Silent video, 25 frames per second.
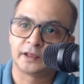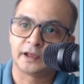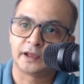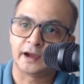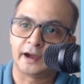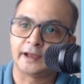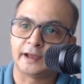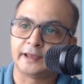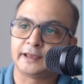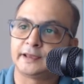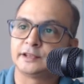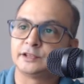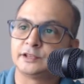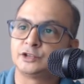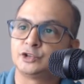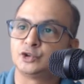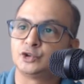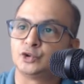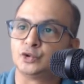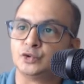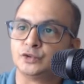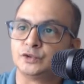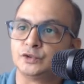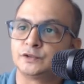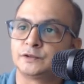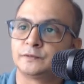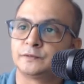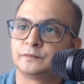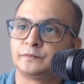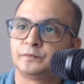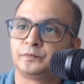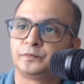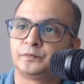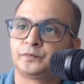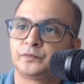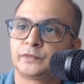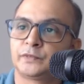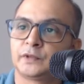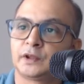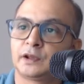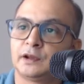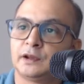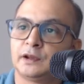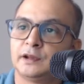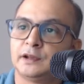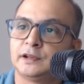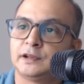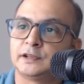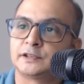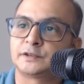I can choose
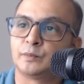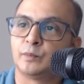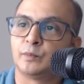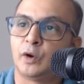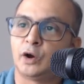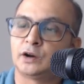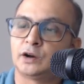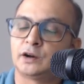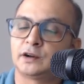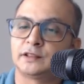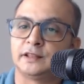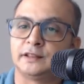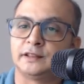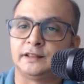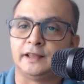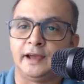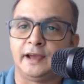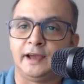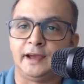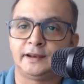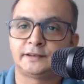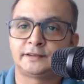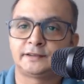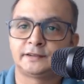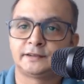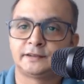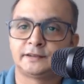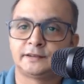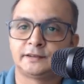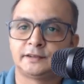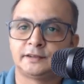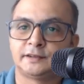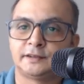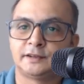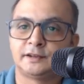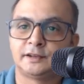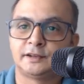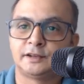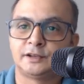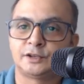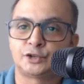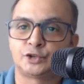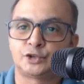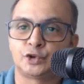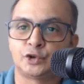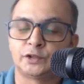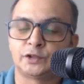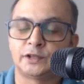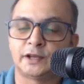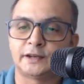smaller than that,
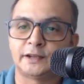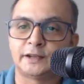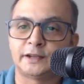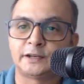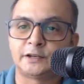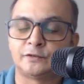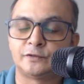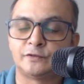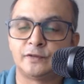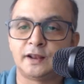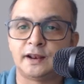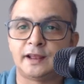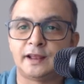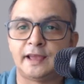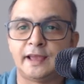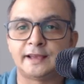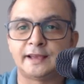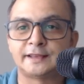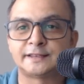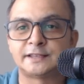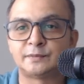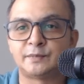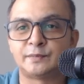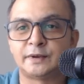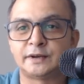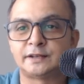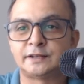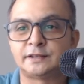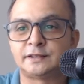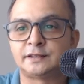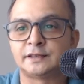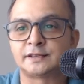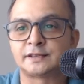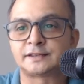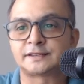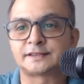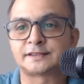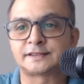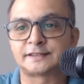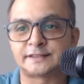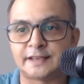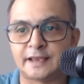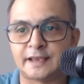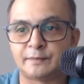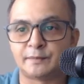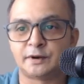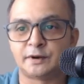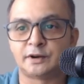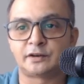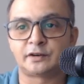so that it will exhibit the
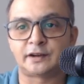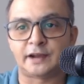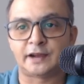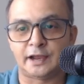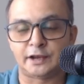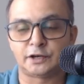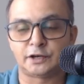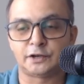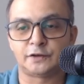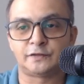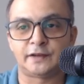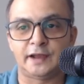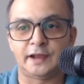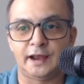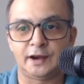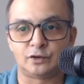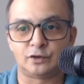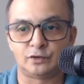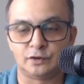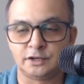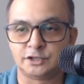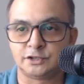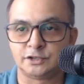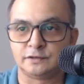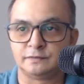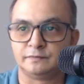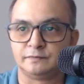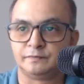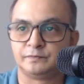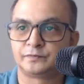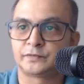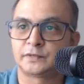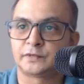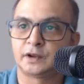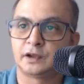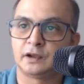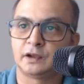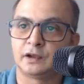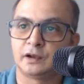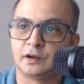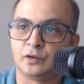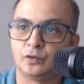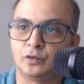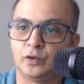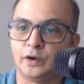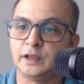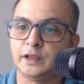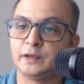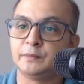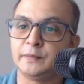similar kind of calculation.
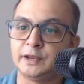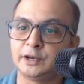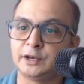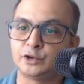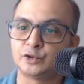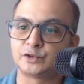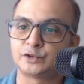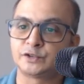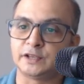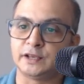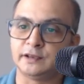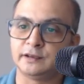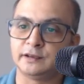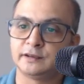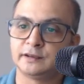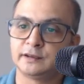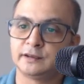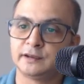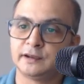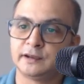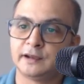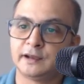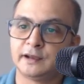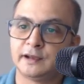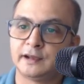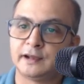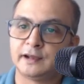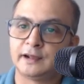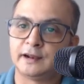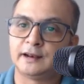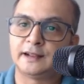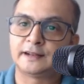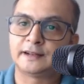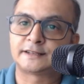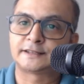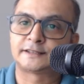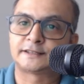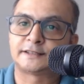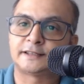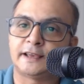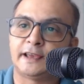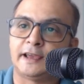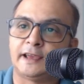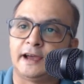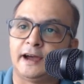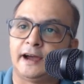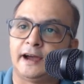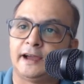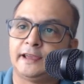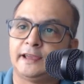What I mean to say, let's
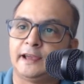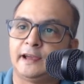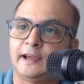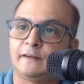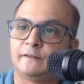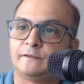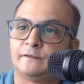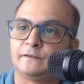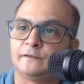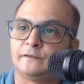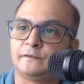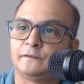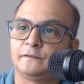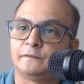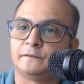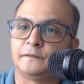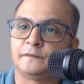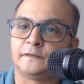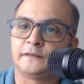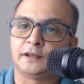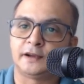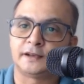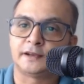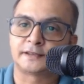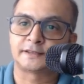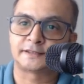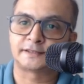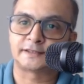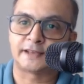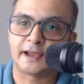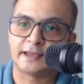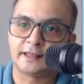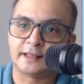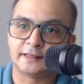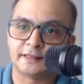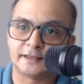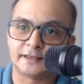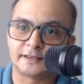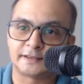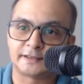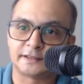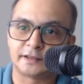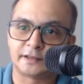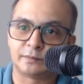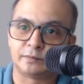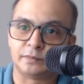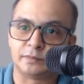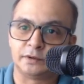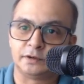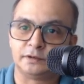say I have assigned this
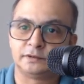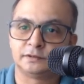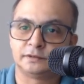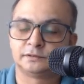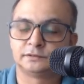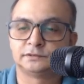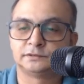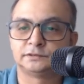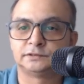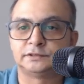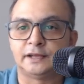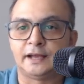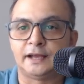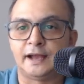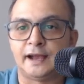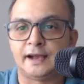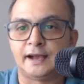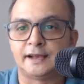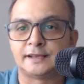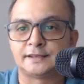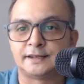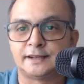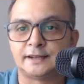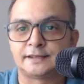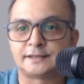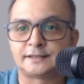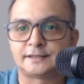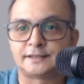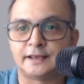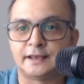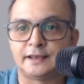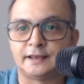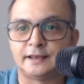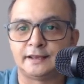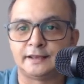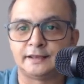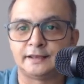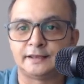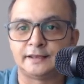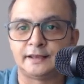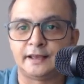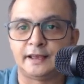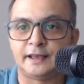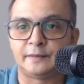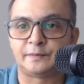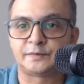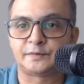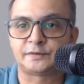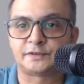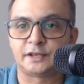number as, let's say,
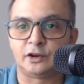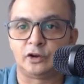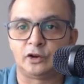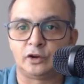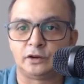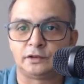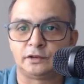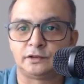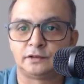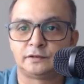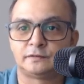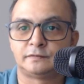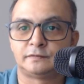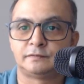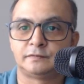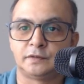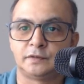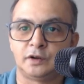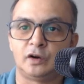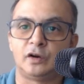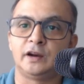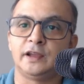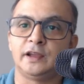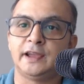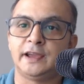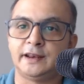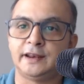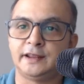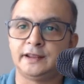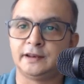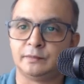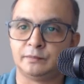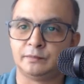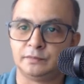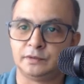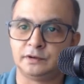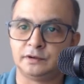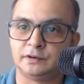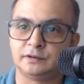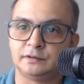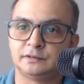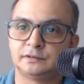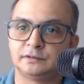epsilon or any number.